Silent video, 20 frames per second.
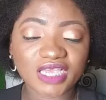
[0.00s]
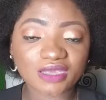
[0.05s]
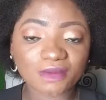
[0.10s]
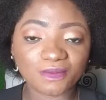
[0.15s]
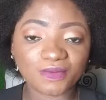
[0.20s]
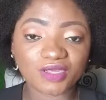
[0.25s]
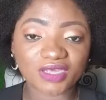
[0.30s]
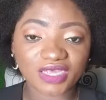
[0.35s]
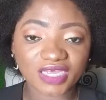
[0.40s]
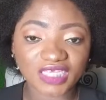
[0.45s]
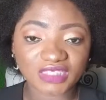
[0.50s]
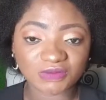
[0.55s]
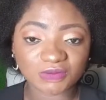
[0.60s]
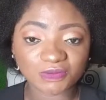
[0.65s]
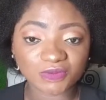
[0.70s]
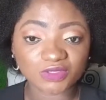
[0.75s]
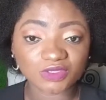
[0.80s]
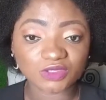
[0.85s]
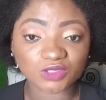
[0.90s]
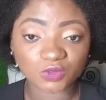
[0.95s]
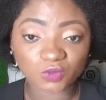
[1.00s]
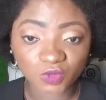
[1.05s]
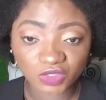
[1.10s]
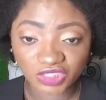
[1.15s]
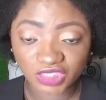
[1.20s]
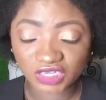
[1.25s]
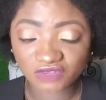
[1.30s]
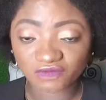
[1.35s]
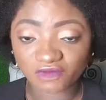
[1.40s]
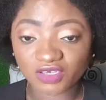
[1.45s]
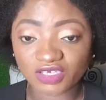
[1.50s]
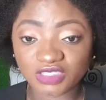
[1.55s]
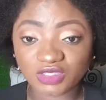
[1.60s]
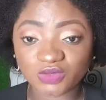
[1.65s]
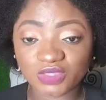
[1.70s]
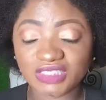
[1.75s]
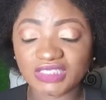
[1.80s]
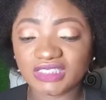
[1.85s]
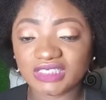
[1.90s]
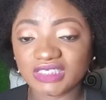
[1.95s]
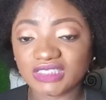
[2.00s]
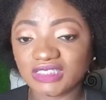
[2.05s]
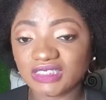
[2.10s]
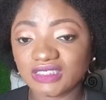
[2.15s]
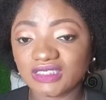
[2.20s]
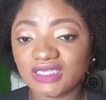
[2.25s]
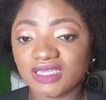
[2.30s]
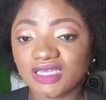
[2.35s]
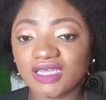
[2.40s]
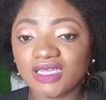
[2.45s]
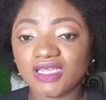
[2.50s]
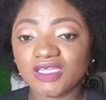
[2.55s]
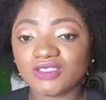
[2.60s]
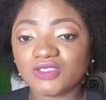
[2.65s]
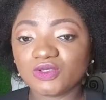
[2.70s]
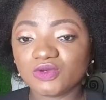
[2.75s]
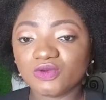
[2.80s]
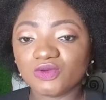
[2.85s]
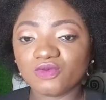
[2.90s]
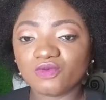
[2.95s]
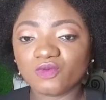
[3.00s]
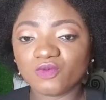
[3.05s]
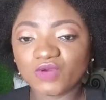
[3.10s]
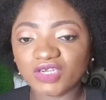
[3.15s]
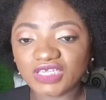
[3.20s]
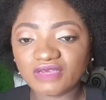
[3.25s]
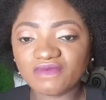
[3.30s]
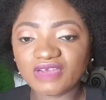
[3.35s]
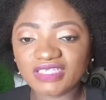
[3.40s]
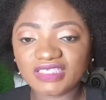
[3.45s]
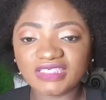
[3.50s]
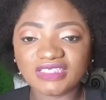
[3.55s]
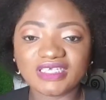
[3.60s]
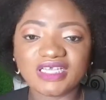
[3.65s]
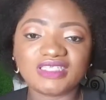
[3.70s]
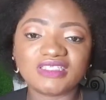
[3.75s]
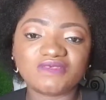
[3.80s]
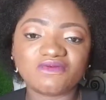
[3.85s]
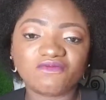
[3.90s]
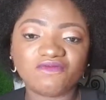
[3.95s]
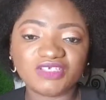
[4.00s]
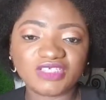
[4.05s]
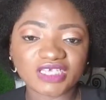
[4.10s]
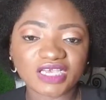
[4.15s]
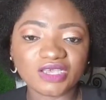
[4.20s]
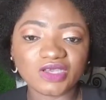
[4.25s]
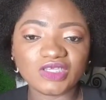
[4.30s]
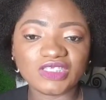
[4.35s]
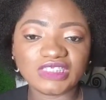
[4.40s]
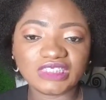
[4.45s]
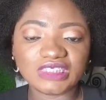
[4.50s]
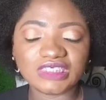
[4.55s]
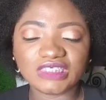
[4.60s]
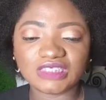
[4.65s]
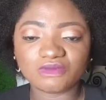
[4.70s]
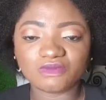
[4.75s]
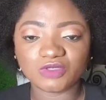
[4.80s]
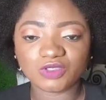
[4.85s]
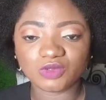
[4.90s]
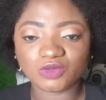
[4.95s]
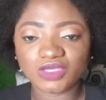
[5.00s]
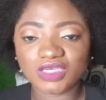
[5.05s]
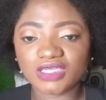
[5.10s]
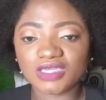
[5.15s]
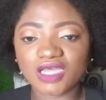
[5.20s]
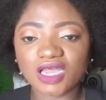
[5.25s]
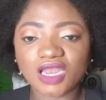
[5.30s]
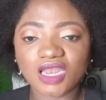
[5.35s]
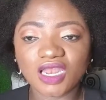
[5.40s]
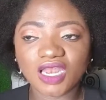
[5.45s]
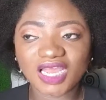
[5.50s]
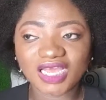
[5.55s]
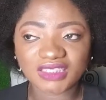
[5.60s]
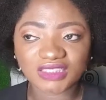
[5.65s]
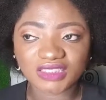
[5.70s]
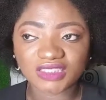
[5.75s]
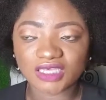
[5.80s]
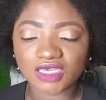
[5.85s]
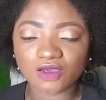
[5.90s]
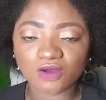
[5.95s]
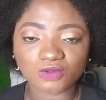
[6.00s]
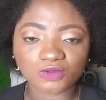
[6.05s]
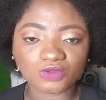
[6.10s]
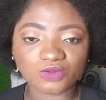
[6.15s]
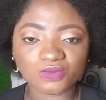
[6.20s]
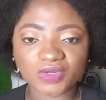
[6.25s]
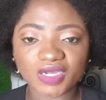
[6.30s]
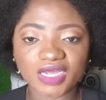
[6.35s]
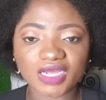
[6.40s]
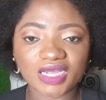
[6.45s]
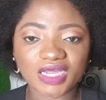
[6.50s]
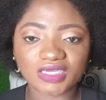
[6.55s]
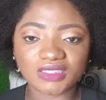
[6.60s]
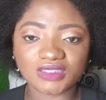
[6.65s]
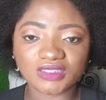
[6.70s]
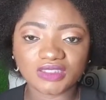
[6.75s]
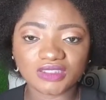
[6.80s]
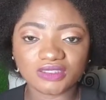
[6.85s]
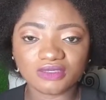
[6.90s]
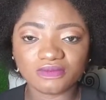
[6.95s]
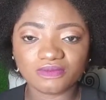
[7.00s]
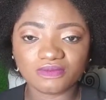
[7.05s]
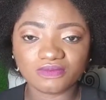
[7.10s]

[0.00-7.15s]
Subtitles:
tech bloggers people need to watch out for in 2018. So whatever it is that Fisayo did between last year October and